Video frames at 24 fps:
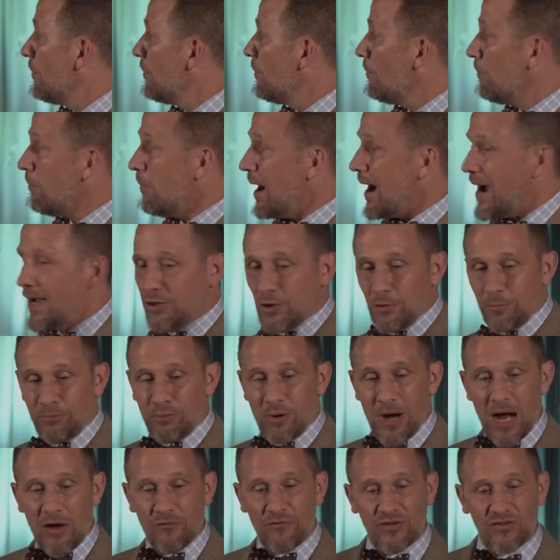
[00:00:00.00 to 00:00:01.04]
minor
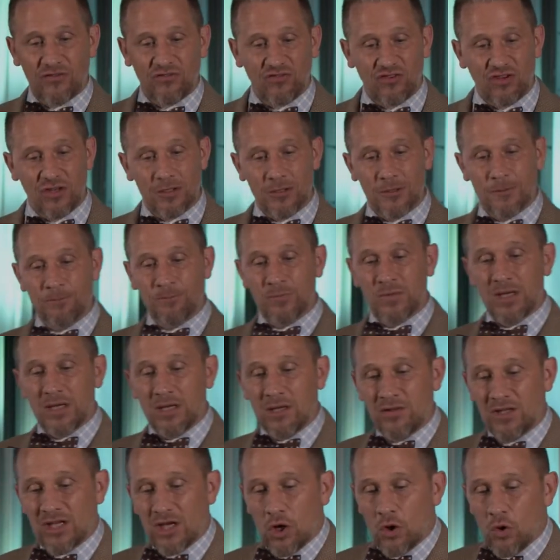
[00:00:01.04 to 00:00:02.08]
prophets in the